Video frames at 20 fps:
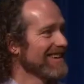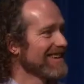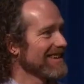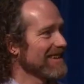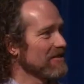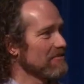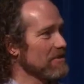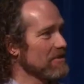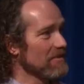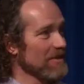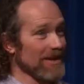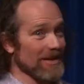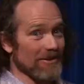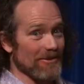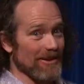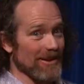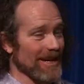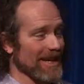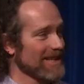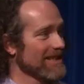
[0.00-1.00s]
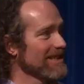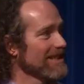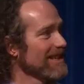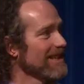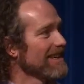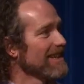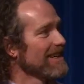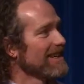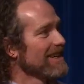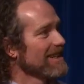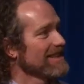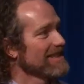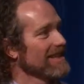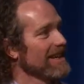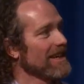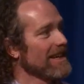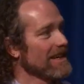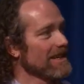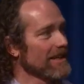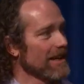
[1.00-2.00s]
It'll be fun to watch.
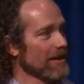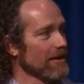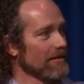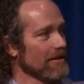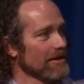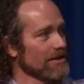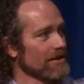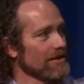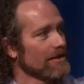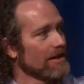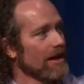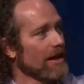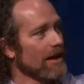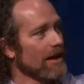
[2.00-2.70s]
Exciting television.